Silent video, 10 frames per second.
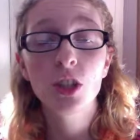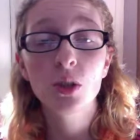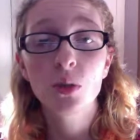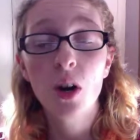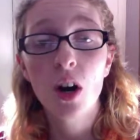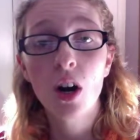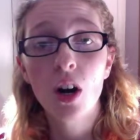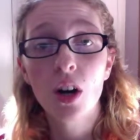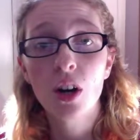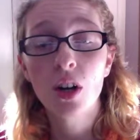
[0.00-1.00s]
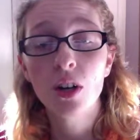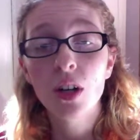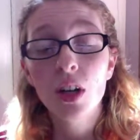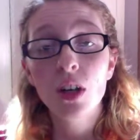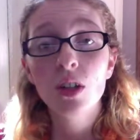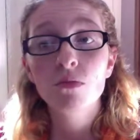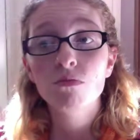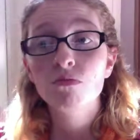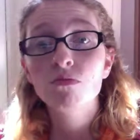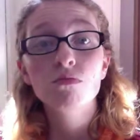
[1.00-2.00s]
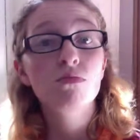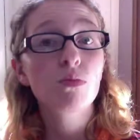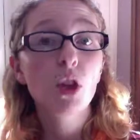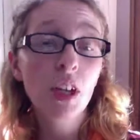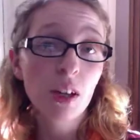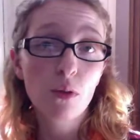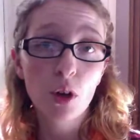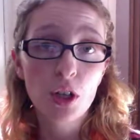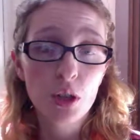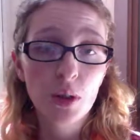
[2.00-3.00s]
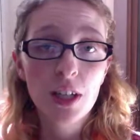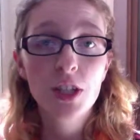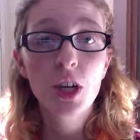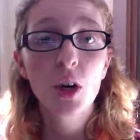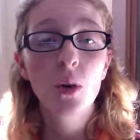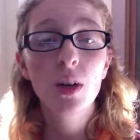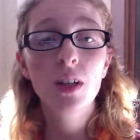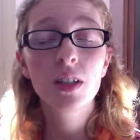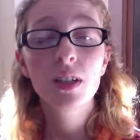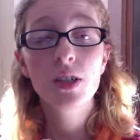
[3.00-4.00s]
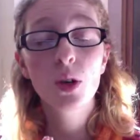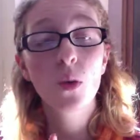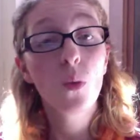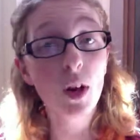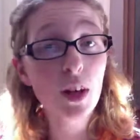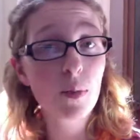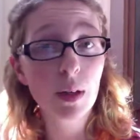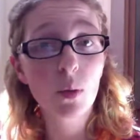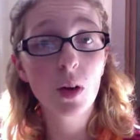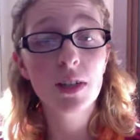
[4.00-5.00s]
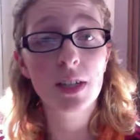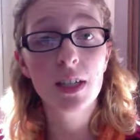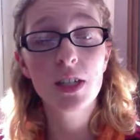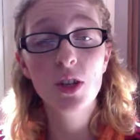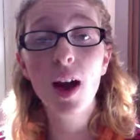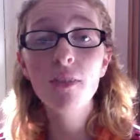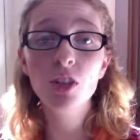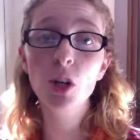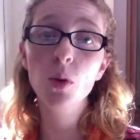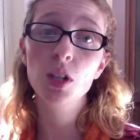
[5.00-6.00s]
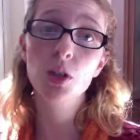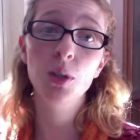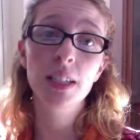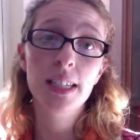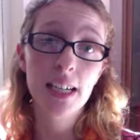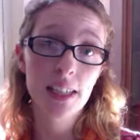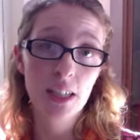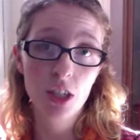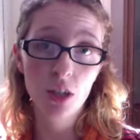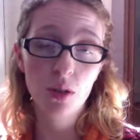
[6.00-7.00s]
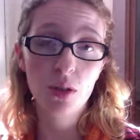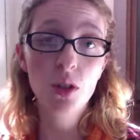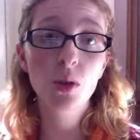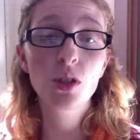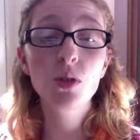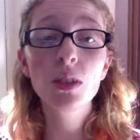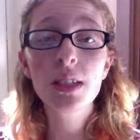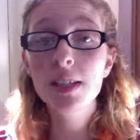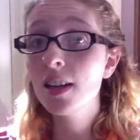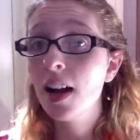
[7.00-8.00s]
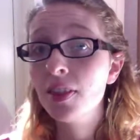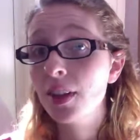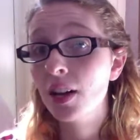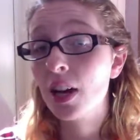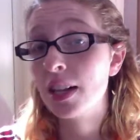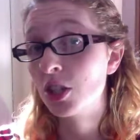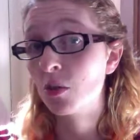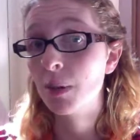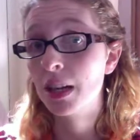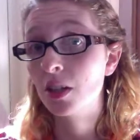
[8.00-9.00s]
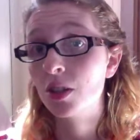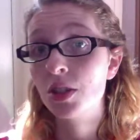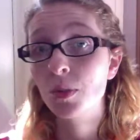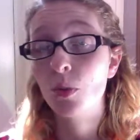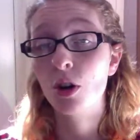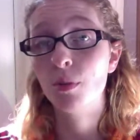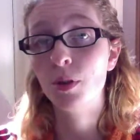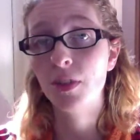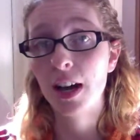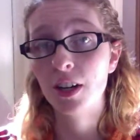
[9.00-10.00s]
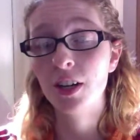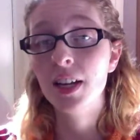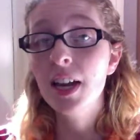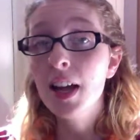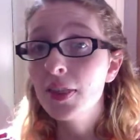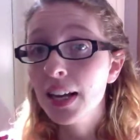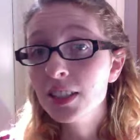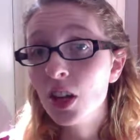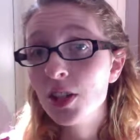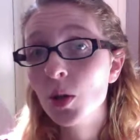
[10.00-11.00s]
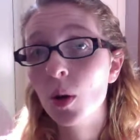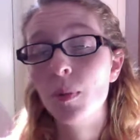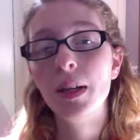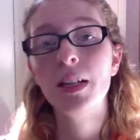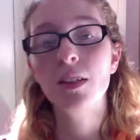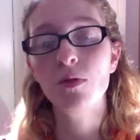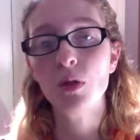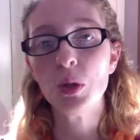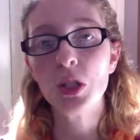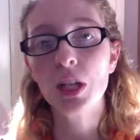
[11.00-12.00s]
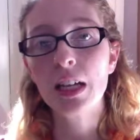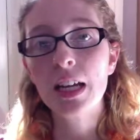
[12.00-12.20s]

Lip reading: you are looking for a doula. So one of the big ones is you have to know what a doula doesn't do. So a doula is not there as your medical support provider. That's also a big confusion.